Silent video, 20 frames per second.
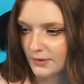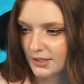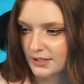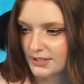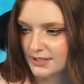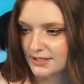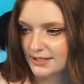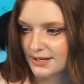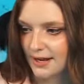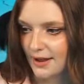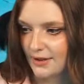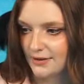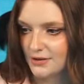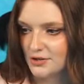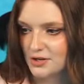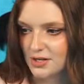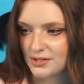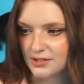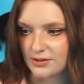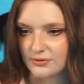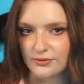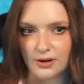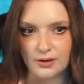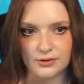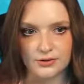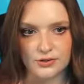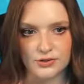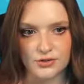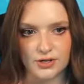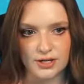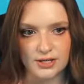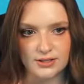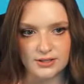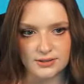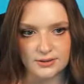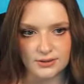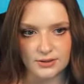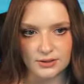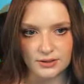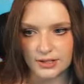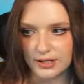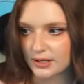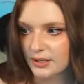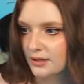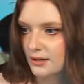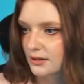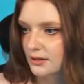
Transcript: See, not only she has her father's traits, literally.